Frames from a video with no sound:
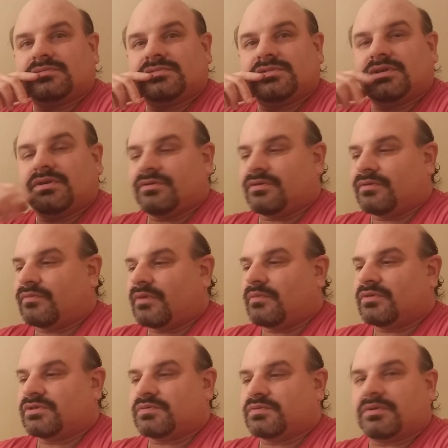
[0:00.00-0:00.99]
You know, the red
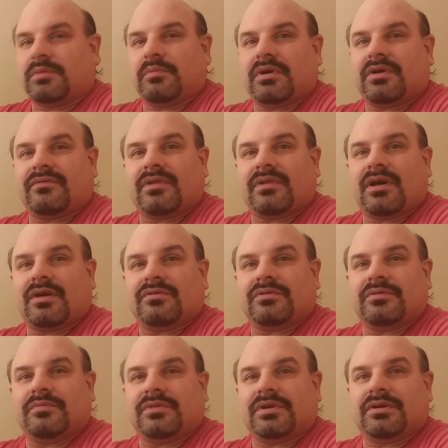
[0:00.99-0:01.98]
ones with the butterfly
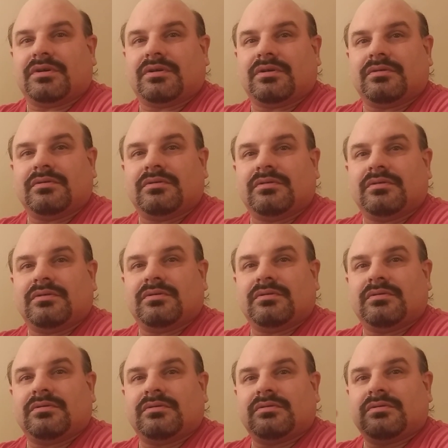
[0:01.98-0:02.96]
on them that are
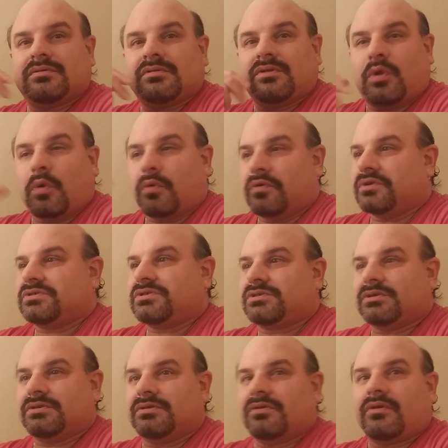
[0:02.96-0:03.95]

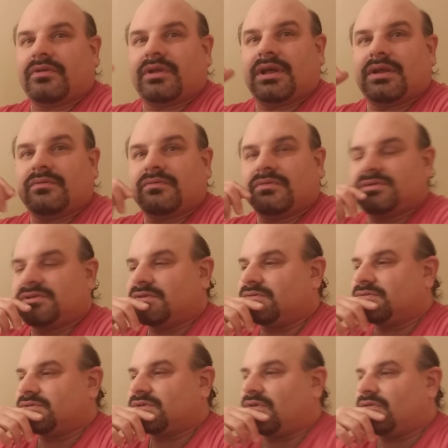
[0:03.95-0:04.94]
Lotus and all that. What's
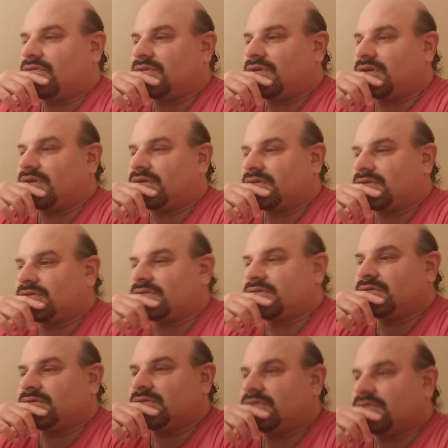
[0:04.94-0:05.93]
those called?
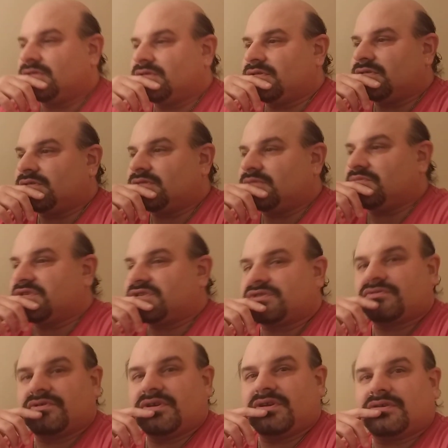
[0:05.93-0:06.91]

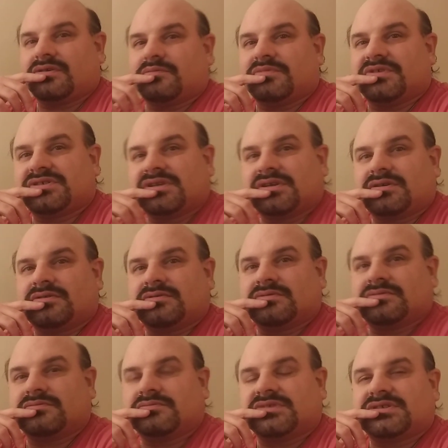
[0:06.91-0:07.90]
Mystery or Mystic?
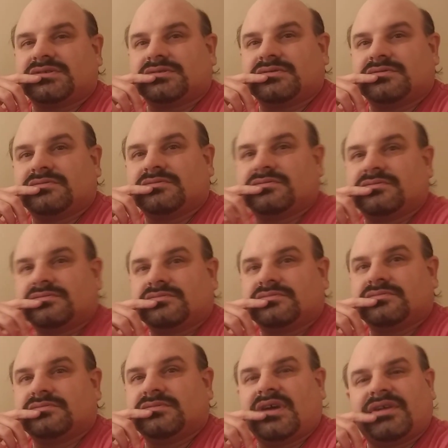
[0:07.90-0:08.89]

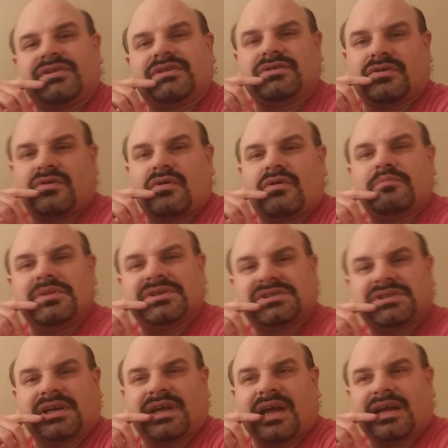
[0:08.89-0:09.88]
I think they're called
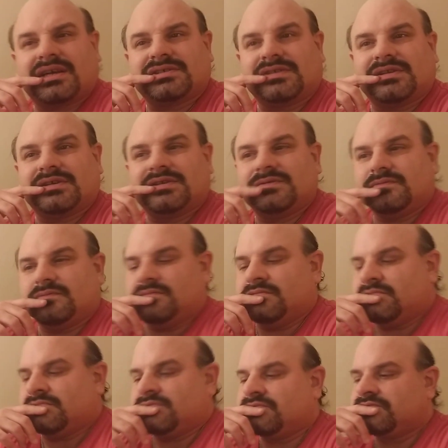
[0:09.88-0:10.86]
Mystic, actually.
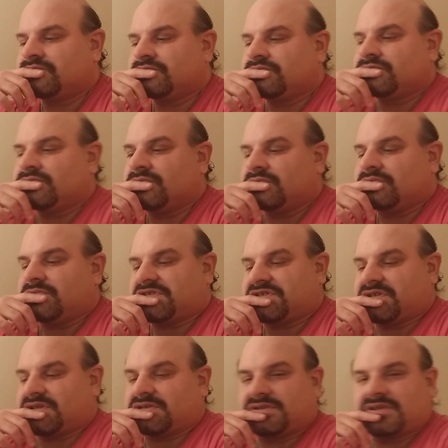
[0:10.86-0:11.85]

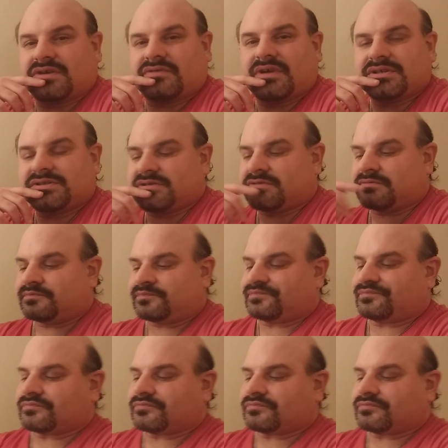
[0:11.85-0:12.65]
Mystic cigarettes.